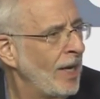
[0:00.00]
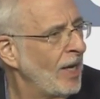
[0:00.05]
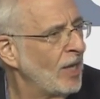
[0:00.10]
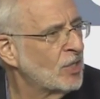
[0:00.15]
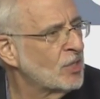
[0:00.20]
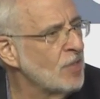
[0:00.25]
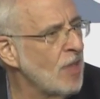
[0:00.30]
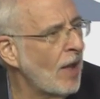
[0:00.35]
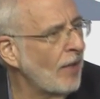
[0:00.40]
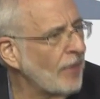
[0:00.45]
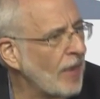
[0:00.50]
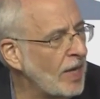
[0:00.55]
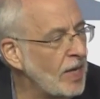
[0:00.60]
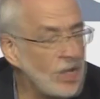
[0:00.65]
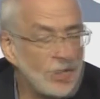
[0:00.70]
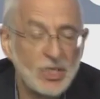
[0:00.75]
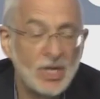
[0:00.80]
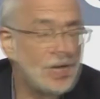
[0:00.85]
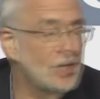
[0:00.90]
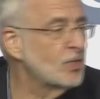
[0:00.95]
It's not that
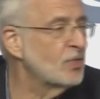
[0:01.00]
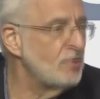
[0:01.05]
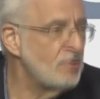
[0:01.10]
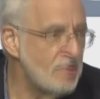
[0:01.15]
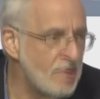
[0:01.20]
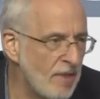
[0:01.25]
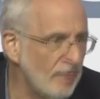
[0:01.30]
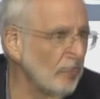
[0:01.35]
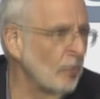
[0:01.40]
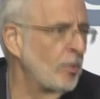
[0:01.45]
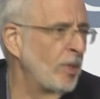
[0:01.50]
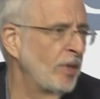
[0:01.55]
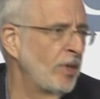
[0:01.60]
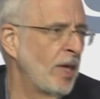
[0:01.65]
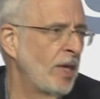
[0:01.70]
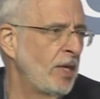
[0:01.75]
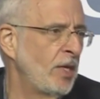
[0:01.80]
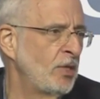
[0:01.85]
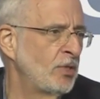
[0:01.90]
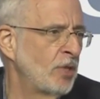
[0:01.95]
easy. It's never been
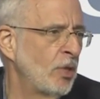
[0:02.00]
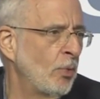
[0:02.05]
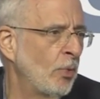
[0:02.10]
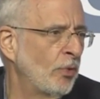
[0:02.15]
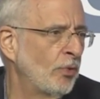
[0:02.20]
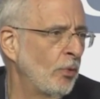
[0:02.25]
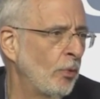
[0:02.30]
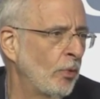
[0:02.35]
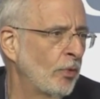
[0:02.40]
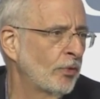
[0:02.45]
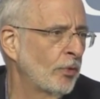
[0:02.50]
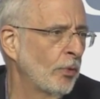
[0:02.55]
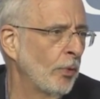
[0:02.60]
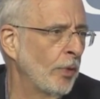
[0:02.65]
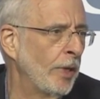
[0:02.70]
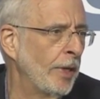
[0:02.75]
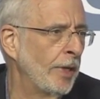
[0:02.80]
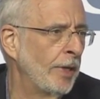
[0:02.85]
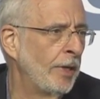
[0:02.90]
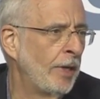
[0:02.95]
that easy with North
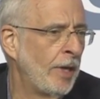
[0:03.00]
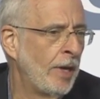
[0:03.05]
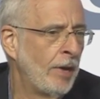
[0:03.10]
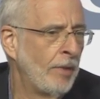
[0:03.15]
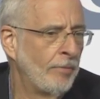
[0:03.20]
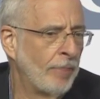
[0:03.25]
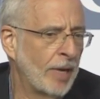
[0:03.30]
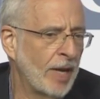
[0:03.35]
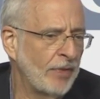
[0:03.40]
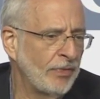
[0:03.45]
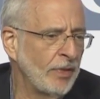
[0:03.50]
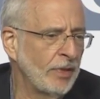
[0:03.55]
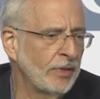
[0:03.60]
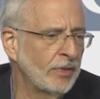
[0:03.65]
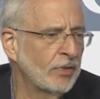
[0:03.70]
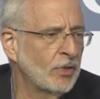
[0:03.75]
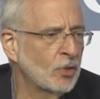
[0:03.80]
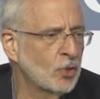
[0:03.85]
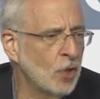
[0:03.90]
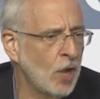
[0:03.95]
Korea. But I think
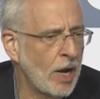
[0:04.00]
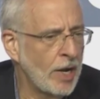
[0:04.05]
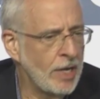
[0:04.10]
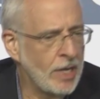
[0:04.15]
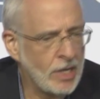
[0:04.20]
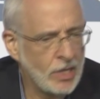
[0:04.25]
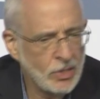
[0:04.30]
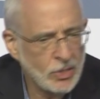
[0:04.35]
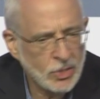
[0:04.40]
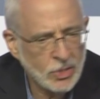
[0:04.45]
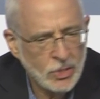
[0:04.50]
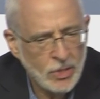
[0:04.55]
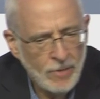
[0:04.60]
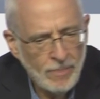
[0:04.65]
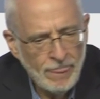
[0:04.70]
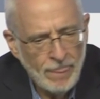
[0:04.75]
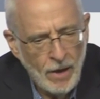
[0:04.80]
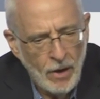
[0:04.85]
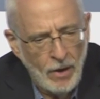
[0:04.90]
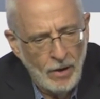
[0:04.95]
that the Chinese
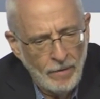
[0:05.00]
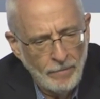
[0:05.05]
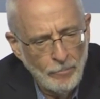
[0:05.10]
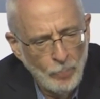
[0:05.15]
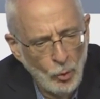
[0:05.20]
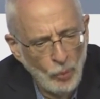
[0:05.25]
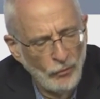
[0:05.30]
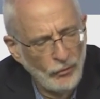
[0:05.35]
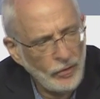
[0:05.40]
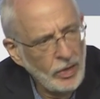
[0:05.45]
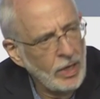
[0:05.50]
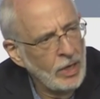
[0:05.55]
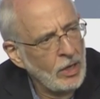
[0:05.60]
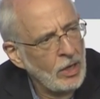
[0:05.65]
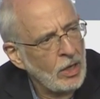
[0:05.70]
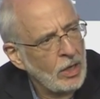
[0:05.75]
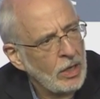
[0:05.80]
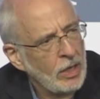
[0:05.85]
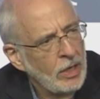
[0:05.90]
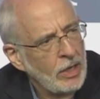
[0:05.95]
are moving
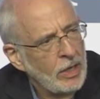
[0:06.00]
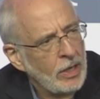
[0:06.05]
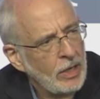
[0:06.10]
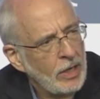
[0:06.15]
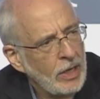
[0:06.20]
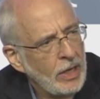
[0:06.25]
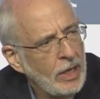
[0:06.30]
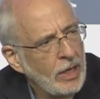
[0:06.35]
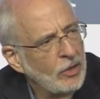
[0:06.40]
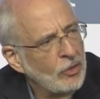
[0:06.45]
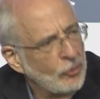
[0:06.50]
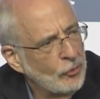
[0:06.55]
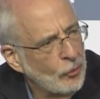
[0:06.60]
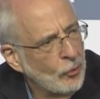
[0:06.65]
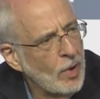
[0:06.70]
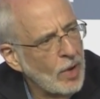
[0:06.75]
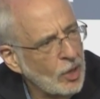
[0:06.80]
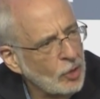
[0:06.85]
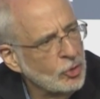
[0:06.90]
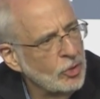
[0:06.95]
in a
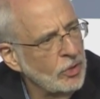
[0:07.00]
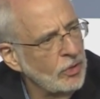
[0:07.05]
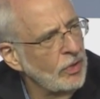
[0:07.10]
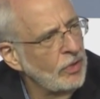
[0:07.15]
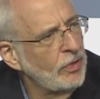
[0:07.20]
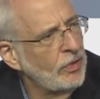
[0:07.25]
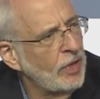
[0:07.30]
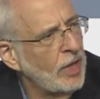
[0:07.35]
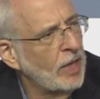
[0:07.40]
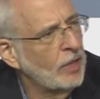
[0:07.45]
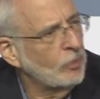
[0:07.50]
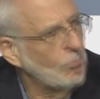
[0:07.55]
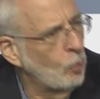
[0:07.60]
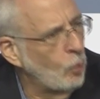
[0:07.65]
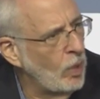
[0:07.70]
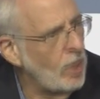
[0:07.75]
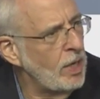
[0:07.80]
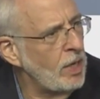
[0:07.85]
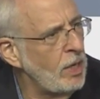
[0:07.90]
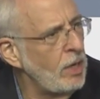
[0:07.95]
direction that
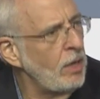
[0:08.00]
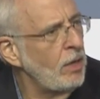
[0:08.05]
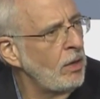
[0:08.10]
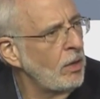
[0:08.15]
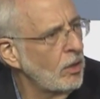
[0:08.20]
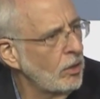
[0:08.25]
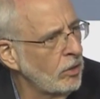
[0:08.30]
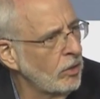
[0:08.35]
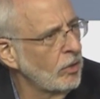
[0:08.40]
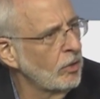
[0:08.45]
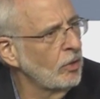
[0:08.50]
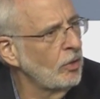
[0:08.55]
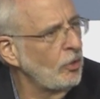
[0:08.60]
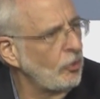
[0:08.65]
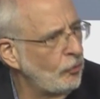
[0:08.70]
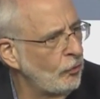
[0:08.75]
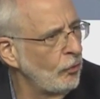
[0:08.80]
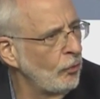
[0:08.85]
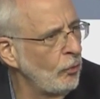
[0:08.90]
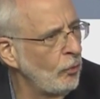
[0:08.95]
we clearly
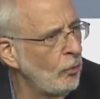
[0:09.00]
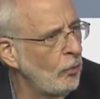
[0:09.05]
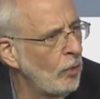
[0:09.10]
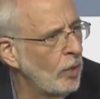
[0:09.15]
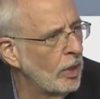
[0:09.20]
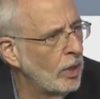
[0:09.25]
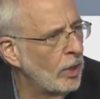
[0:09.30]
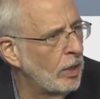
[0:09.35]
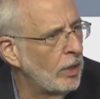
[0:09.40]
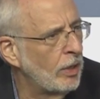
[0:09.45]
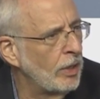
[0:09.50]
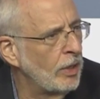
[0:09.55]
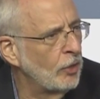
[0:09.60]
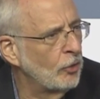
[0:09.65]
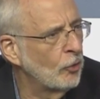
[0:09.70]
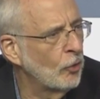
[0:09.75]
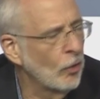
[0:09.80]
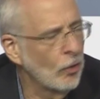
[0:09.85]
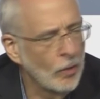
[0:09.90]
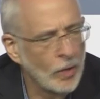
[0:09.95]
do
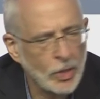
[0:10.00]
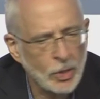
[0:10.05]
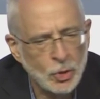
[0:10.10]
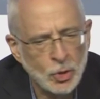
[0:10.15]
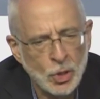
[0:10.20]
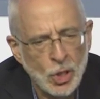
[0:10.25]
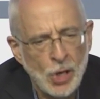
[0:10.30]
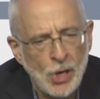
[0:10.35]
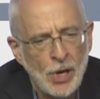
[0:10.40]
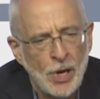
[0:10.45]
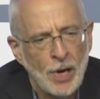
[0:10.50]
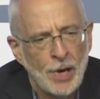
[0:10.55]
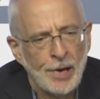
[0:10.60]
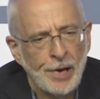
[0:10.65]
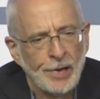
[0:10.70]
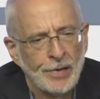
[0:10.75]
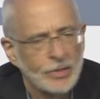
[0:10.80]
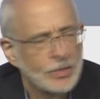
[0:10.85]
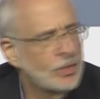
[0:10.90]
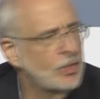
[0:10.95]
encourage.
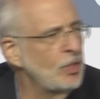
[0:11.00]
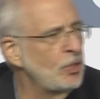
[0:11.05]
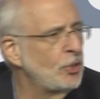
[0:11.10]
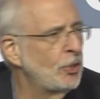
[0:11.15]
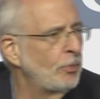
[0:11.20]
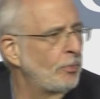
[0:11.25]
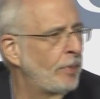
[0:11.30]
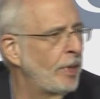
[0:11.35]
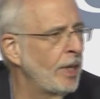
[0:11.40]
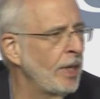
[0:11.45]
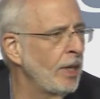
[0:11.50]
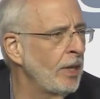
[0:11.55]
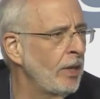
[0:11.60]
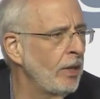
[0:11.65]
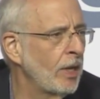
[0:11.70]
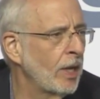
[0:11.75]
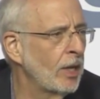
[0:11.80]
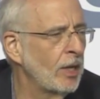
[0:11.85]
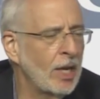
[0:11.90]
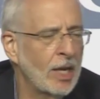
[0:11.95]
Xi Jinping
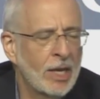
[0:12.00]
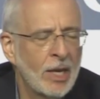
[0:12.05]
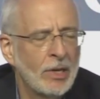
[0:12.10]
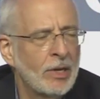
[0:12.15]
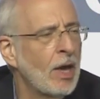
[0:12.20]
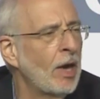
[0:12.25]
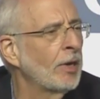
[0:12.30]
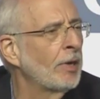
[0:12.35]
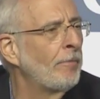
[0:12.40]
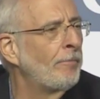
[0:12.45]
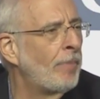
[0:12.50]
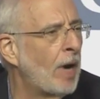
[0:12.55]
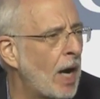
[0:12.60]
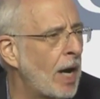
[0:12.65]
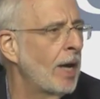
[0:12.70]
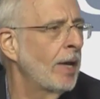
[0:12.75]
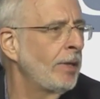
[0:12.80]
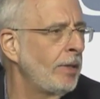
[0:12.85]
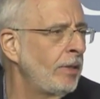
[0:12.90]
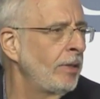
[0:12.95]
cannot
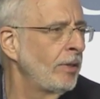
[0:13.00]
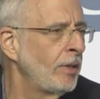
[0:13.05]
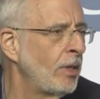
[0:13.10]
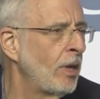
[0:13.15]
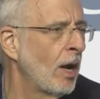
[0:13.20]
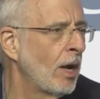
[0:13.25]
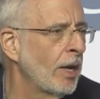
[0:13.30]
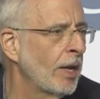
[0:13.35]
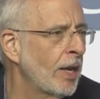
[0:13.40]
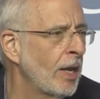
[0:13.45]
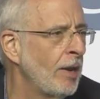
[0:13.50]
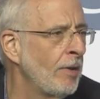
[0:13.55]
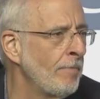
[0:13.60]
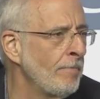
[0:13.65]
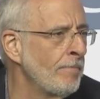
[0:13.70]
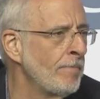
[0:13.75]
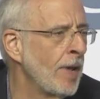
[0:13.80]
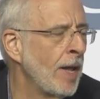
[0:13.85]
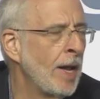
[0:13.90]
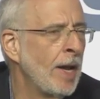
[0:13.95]
abide young Kim.